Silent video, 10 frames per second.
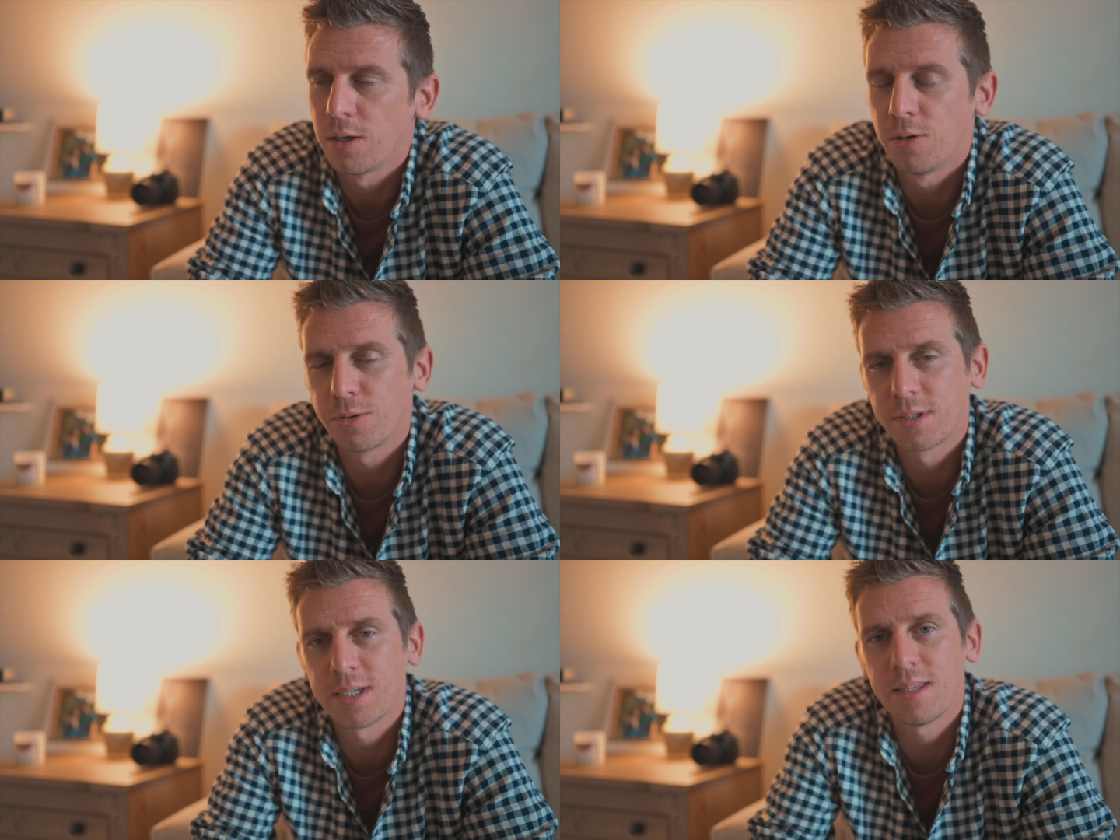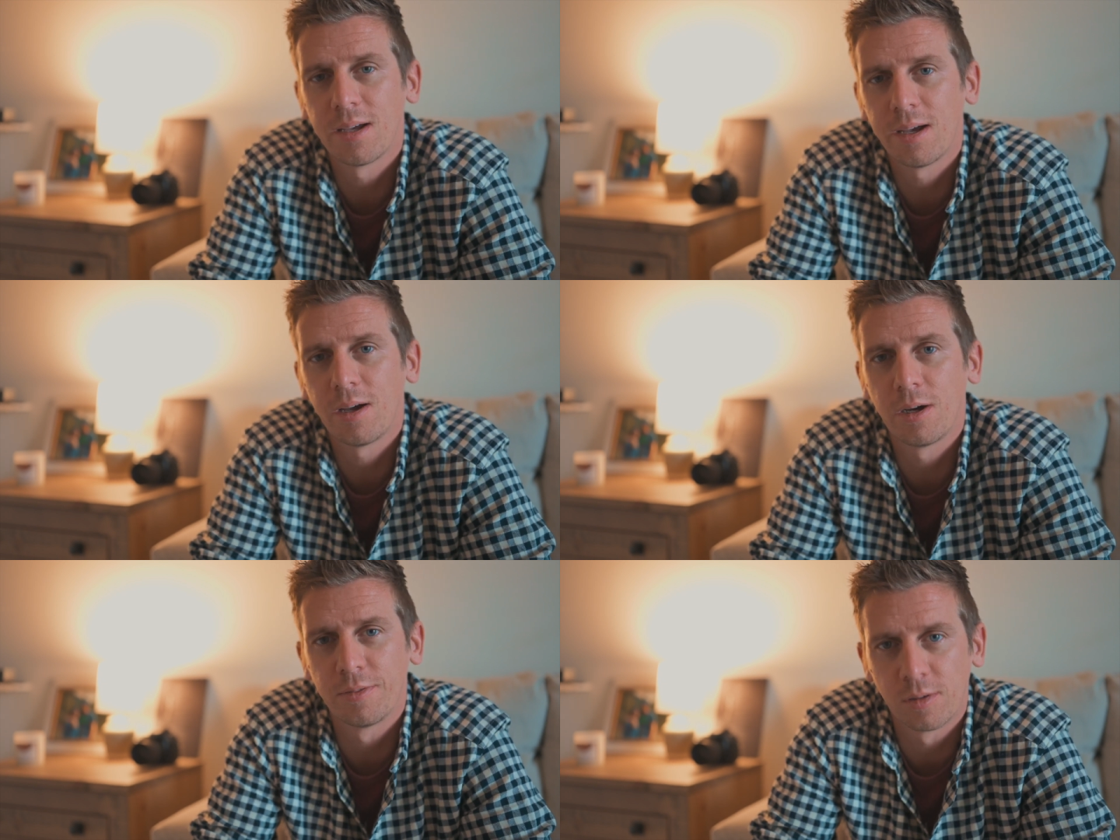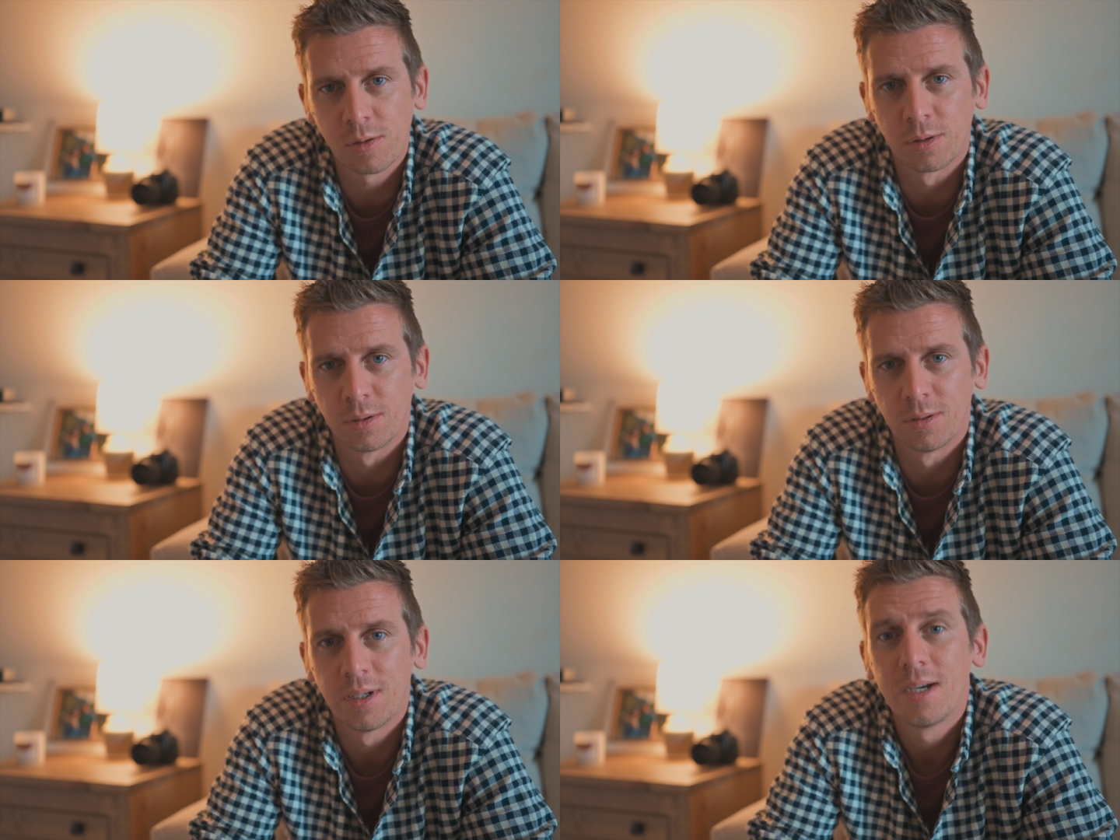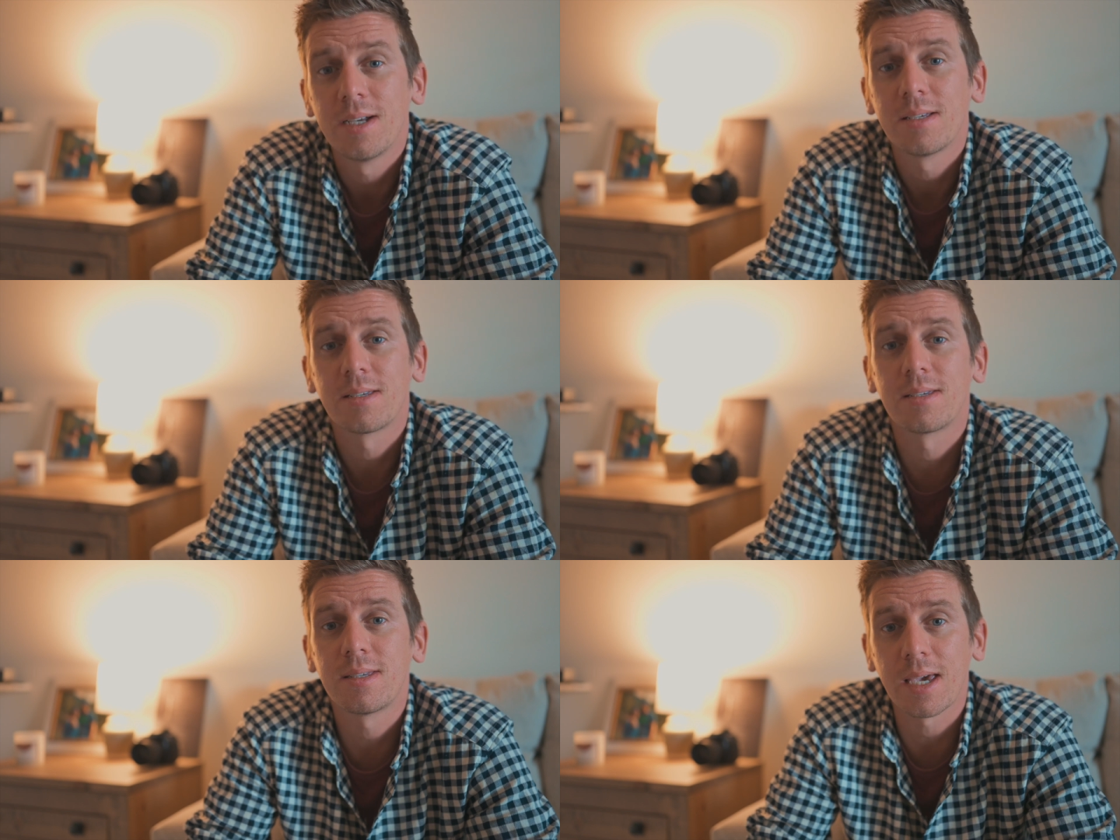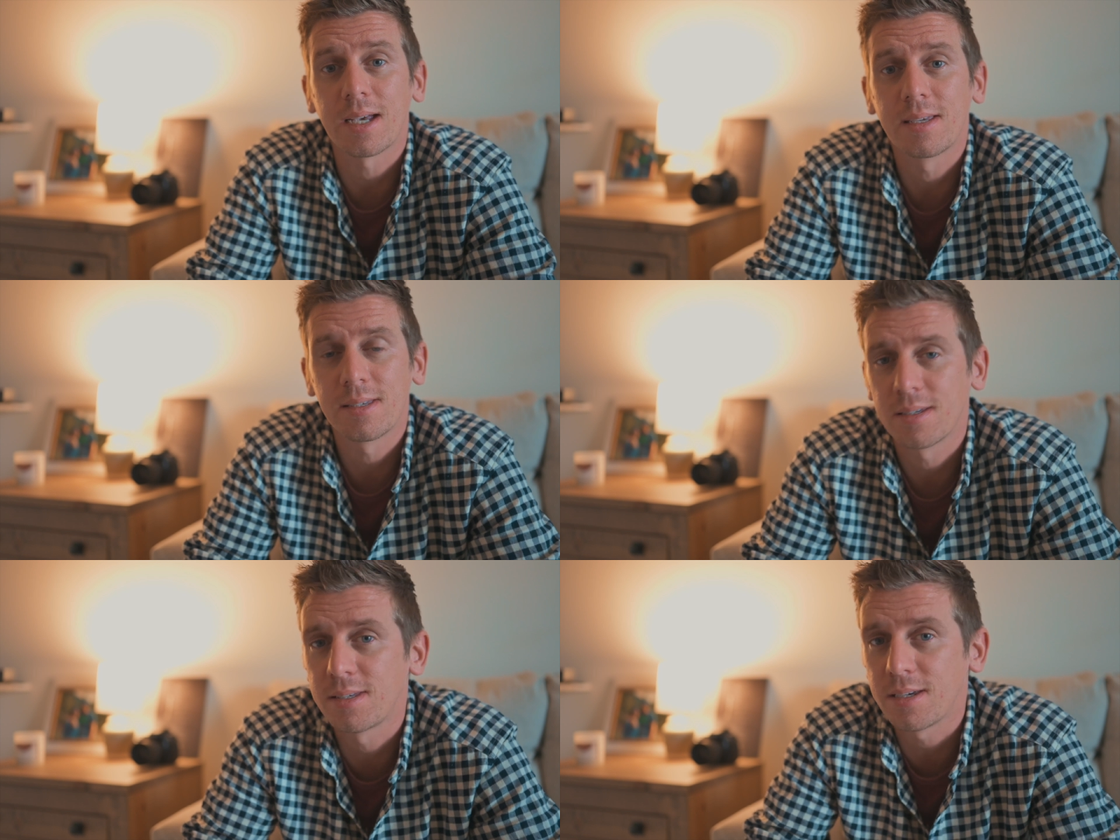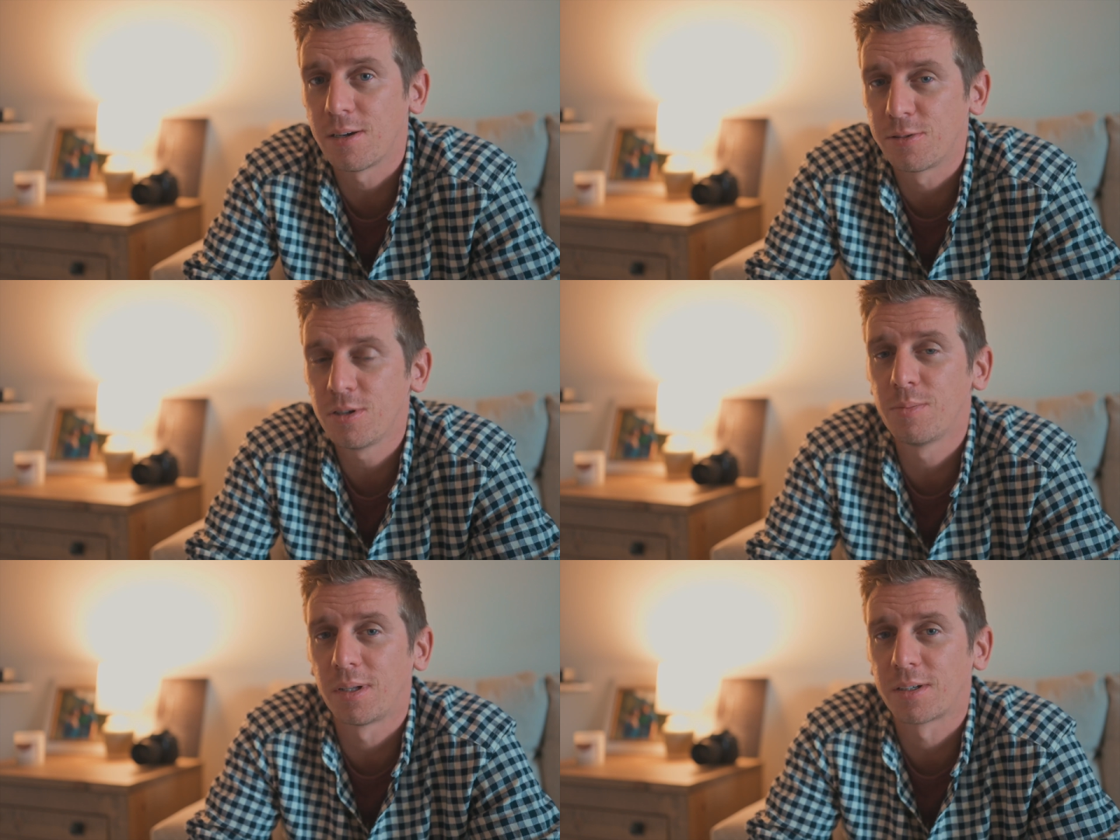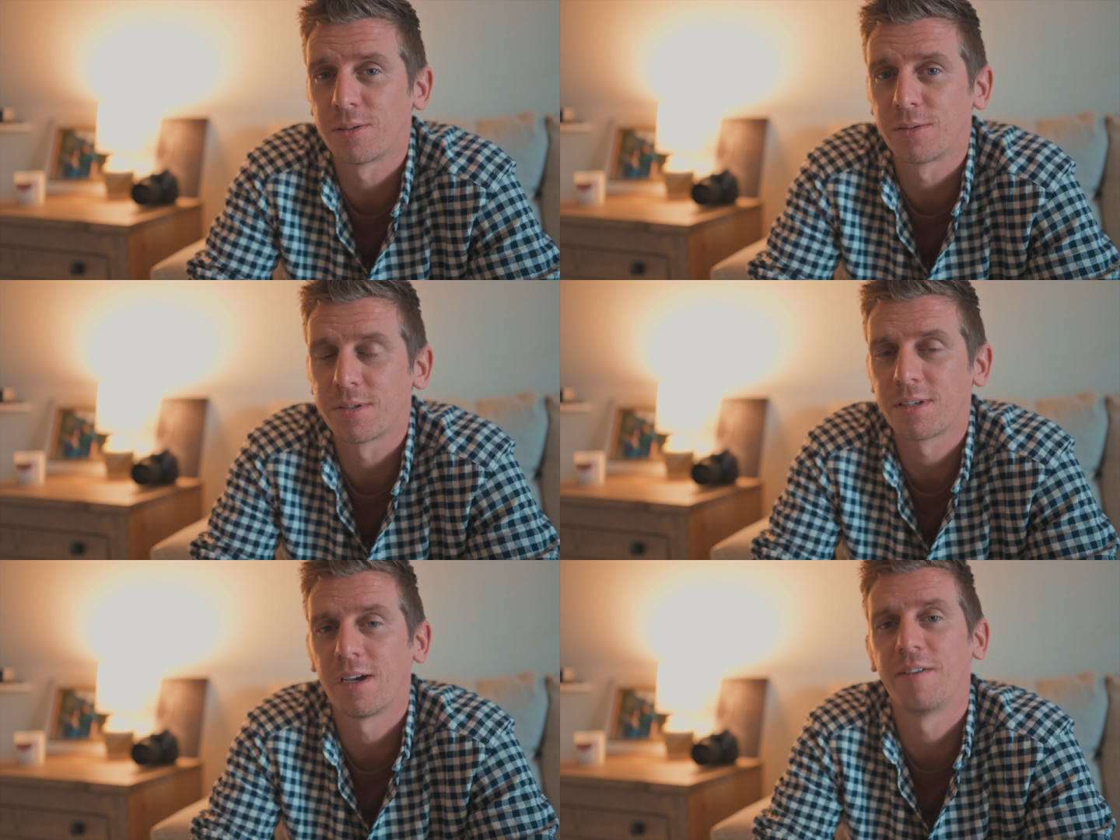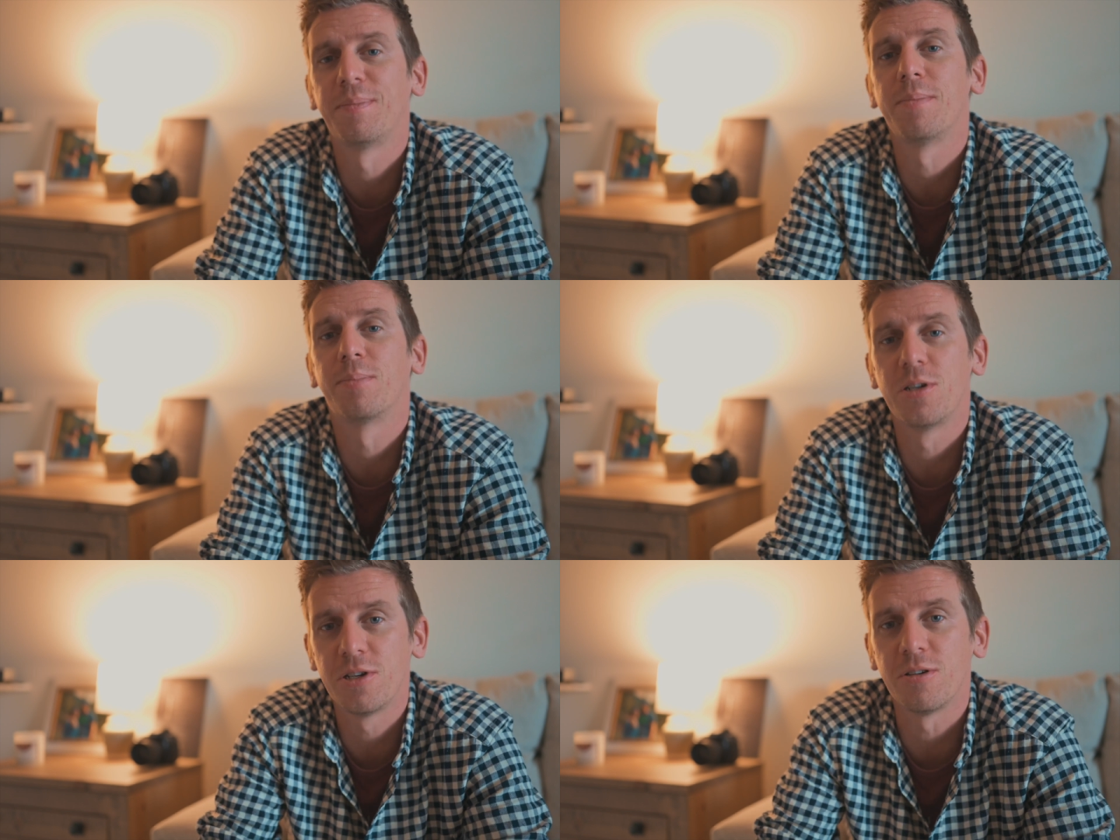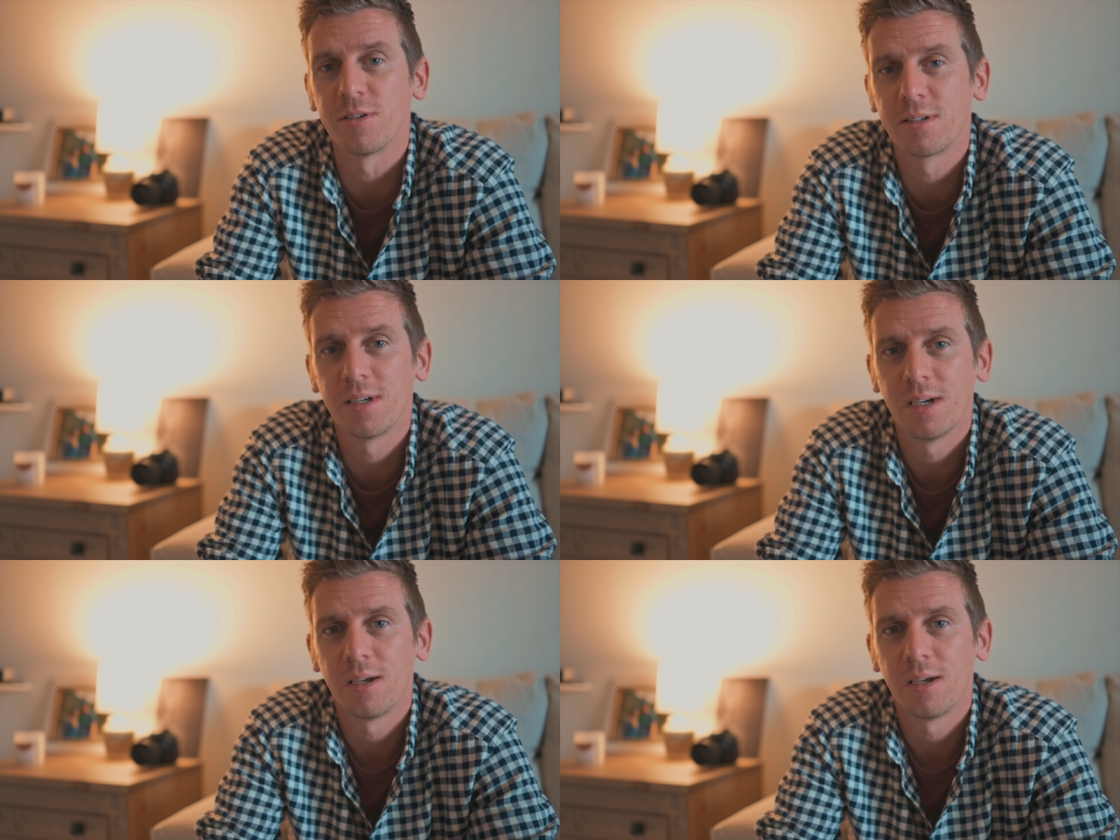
you'll see that overall 6 CO2 molecules have been produced